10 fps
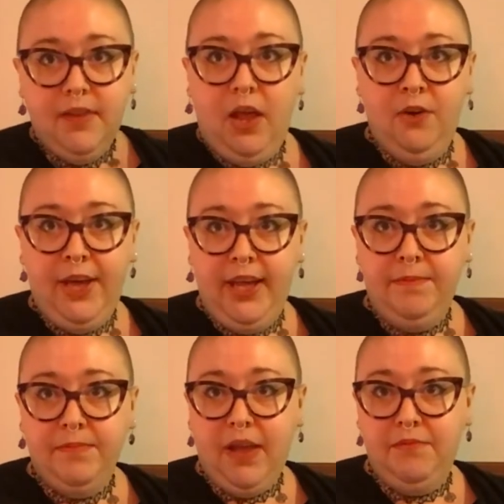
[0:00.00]

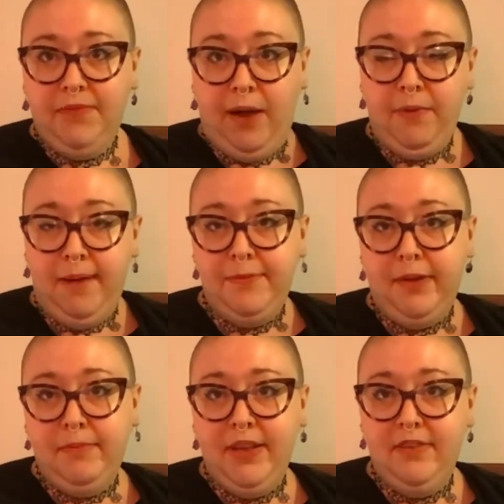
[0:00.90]
Okay, that wraps
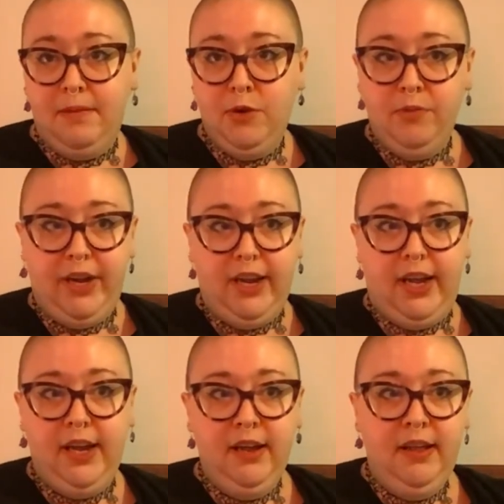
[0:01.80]
up my summer
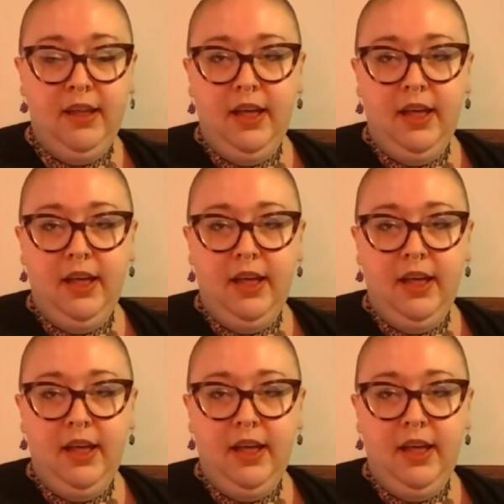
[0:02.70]
reading,